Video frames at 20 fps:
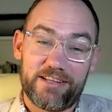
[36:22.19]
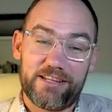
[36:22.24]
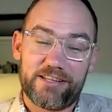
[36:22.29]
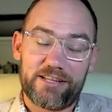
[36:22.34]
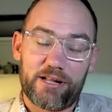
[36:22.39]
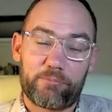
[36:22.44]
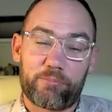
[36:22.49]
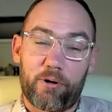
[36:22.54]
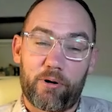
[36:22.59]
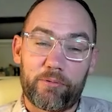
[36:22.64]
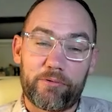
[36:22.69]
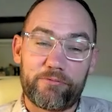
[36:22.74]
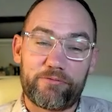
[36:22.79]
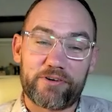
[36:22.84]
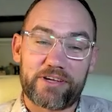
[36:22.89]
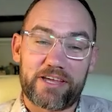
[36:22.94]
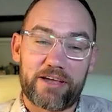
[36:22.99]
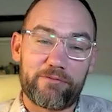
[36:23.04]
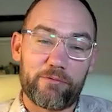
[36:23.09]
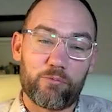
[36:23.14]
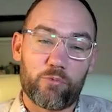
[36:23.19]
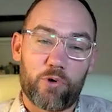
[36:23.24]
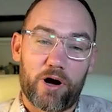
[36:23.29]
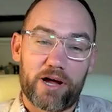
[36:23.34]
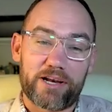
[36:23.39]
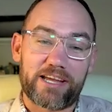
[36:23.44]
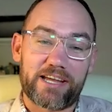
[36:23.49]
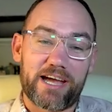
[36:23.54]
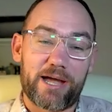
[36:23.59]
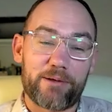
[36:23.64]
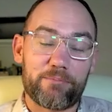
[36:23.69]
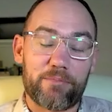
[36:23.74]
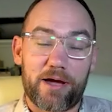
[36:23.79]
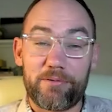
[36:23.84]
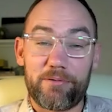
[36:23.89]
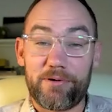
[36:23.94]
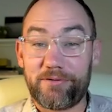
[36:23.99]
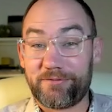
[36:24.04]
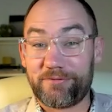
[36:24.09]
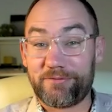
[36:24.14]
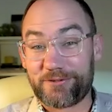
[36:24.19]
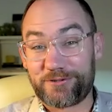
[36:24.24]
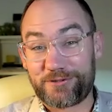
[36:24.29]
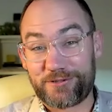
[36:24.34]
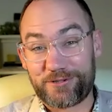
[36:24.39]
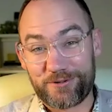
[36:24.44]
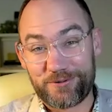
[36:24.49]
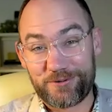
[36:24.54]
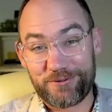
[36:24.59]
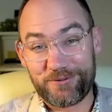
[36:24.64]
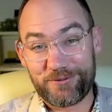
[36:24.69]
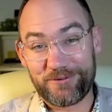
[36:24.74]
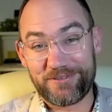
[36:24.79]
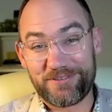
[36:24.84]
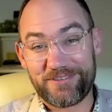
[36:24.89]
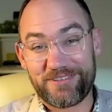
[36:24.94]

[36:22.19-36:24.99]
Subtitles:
They'll probably forgive him one game, maybe even two.